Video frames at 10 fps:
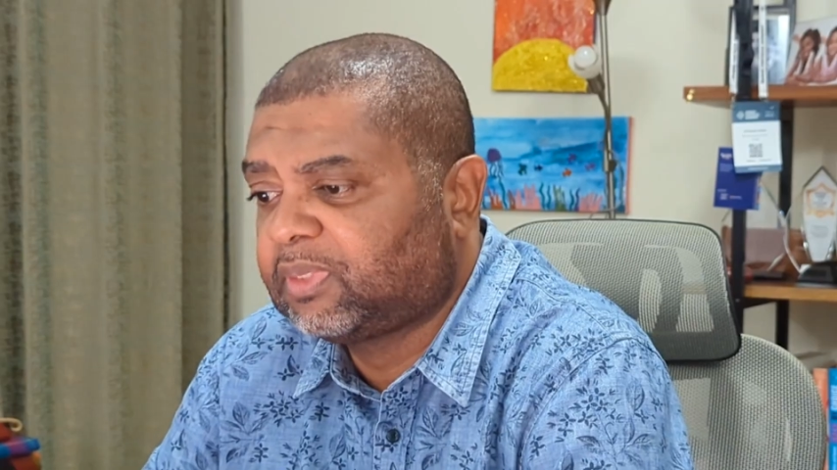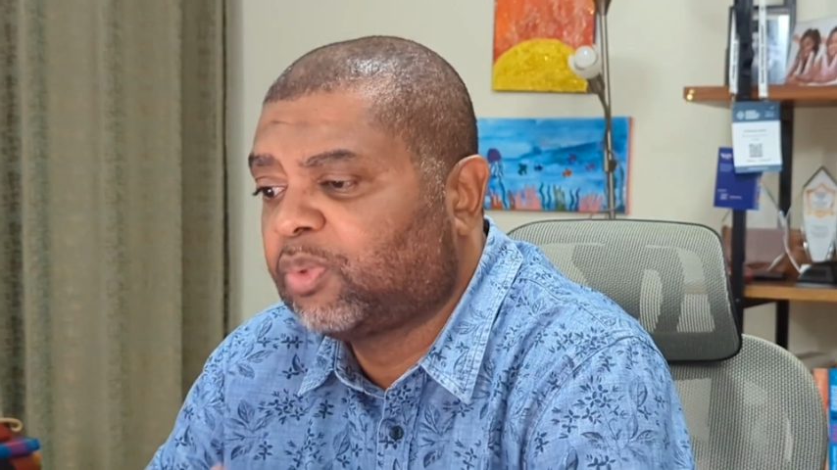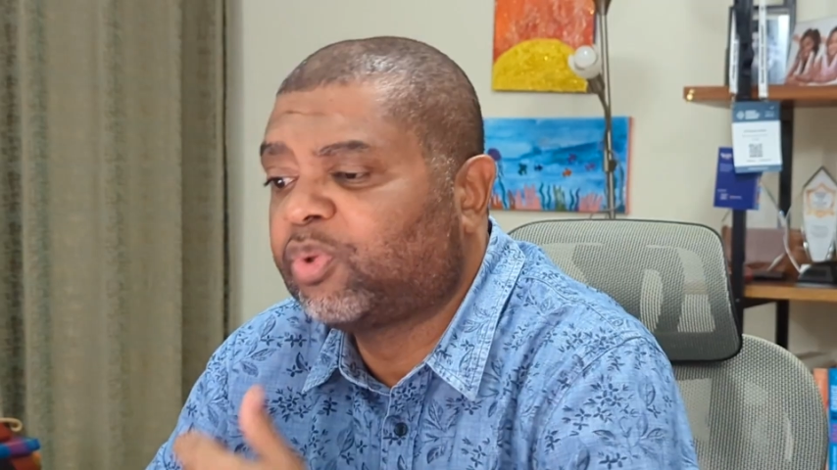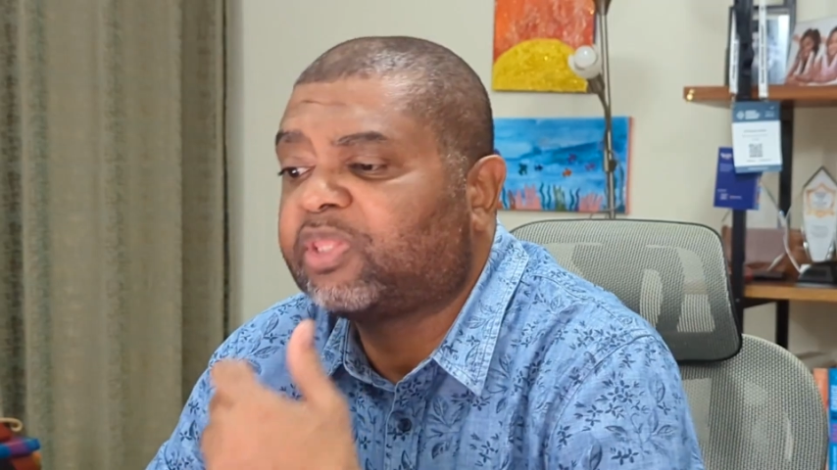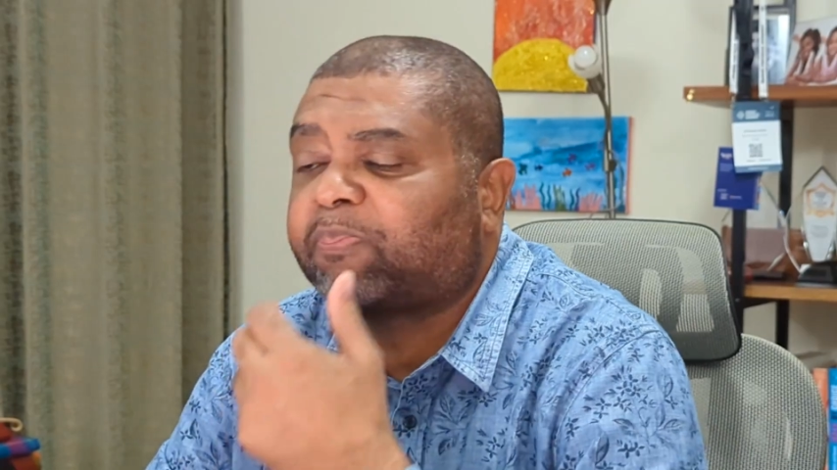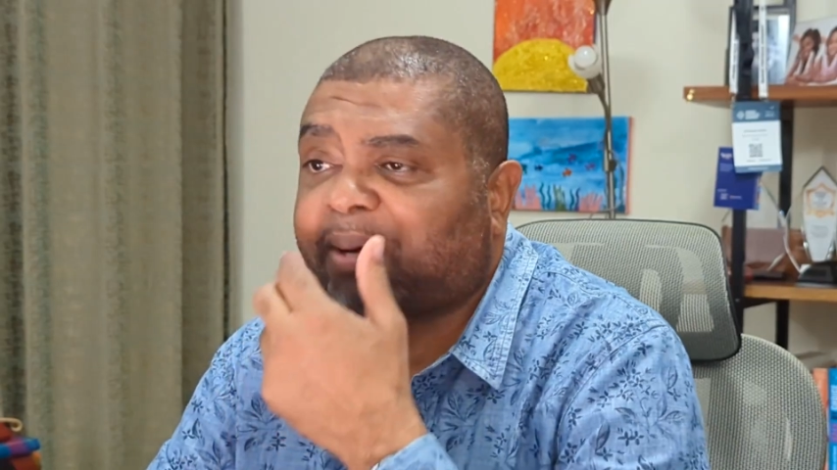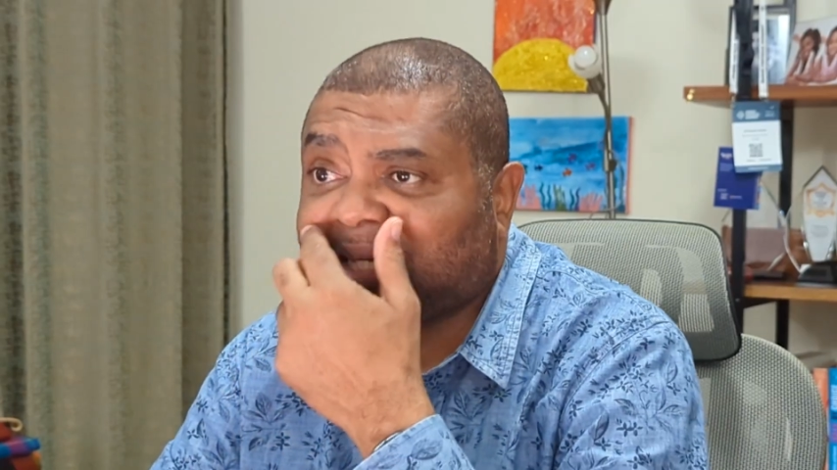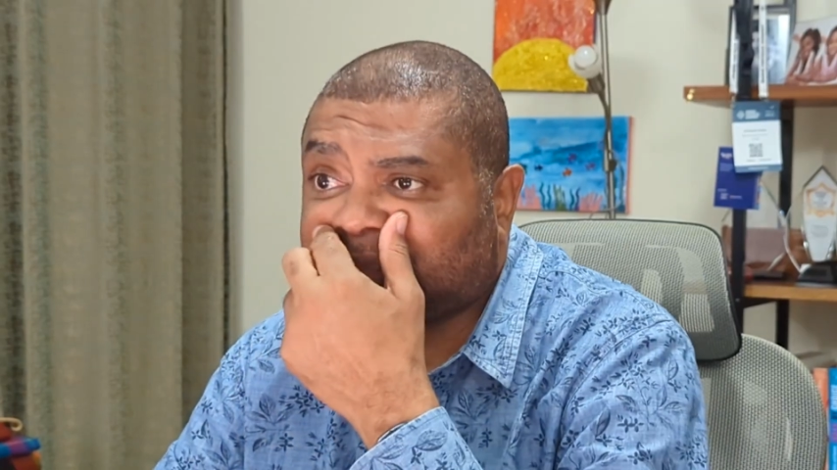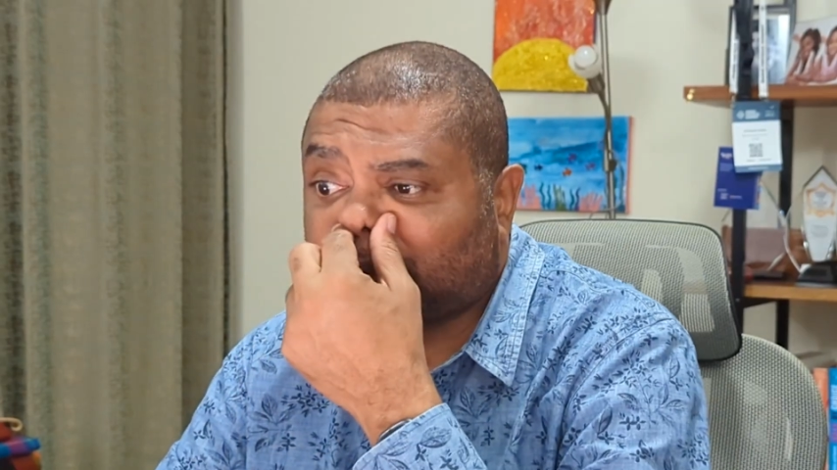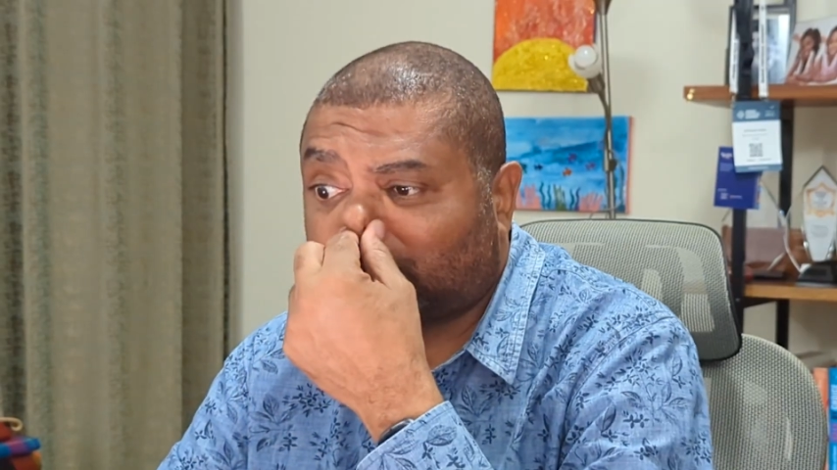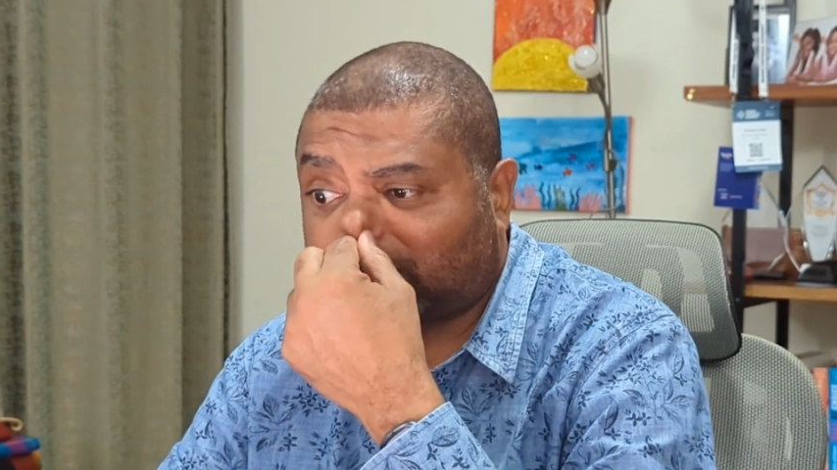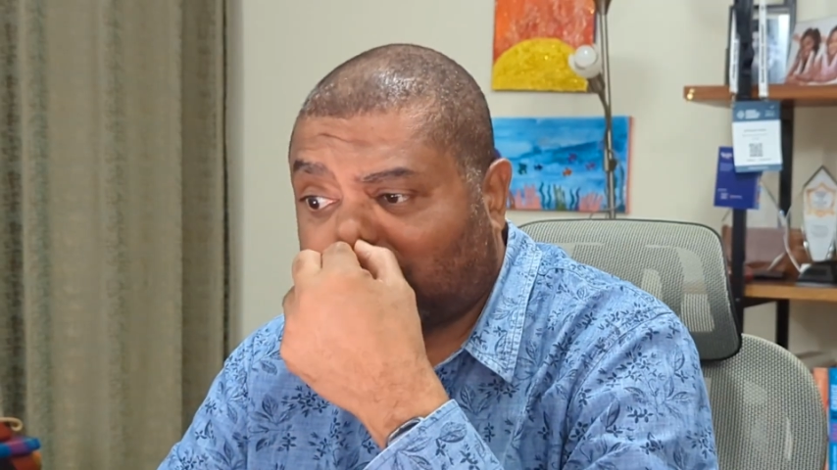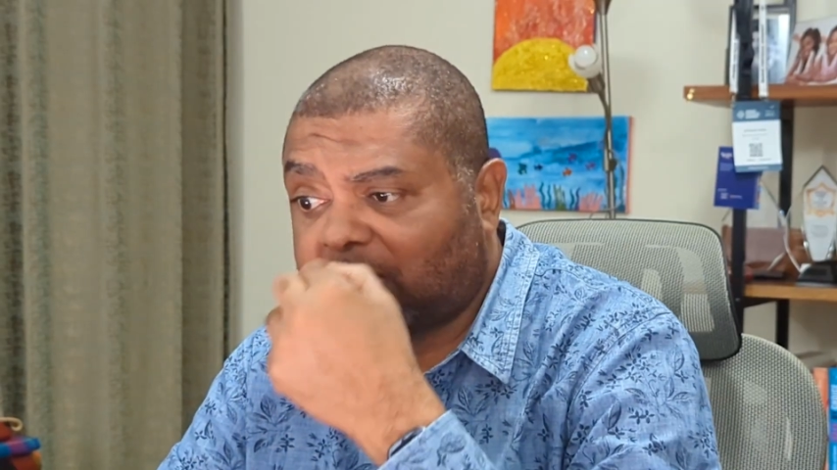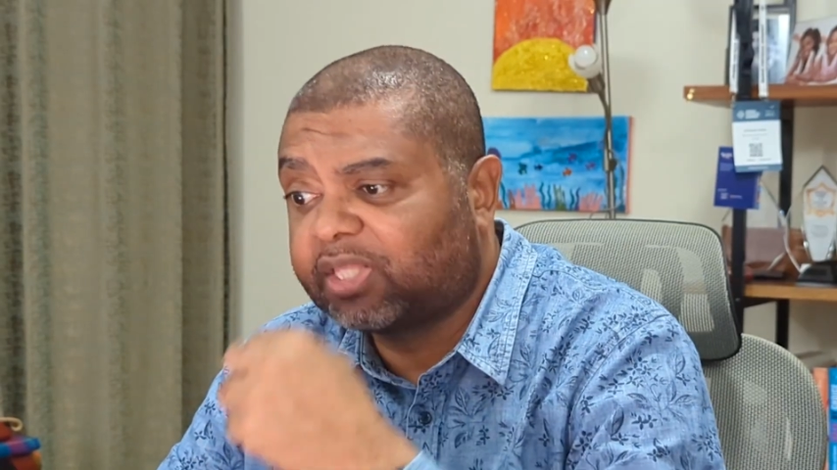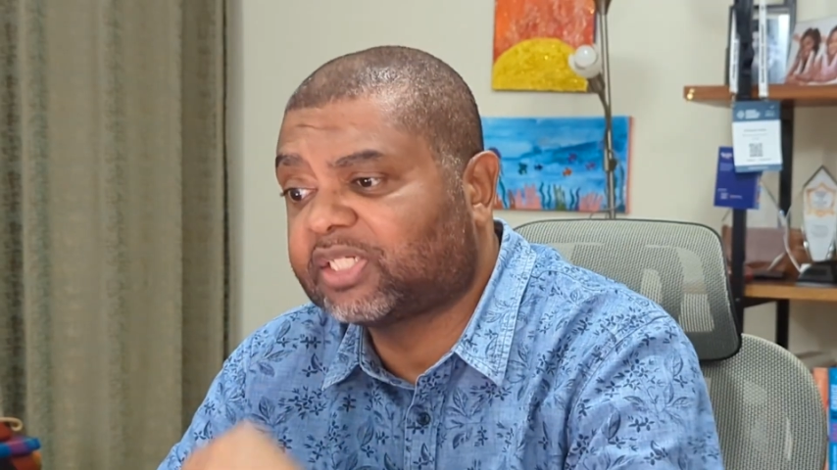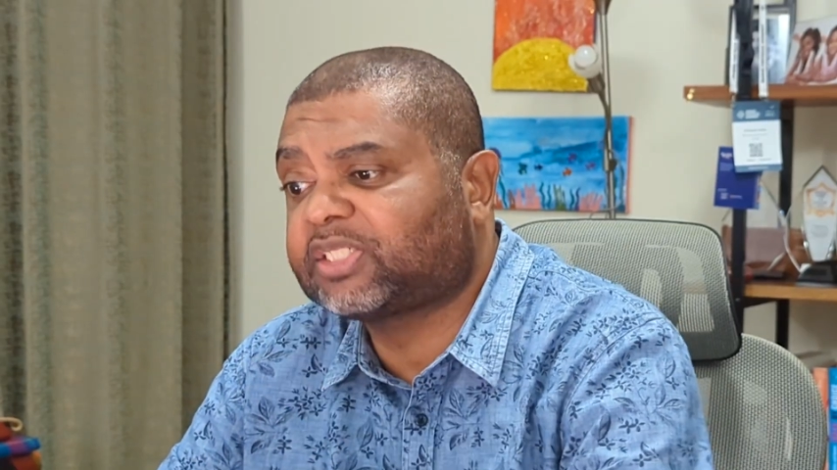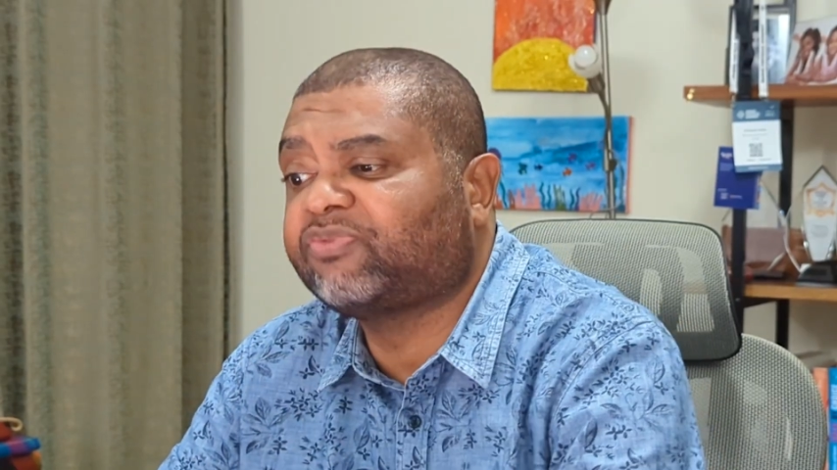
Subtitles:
with plans to scale this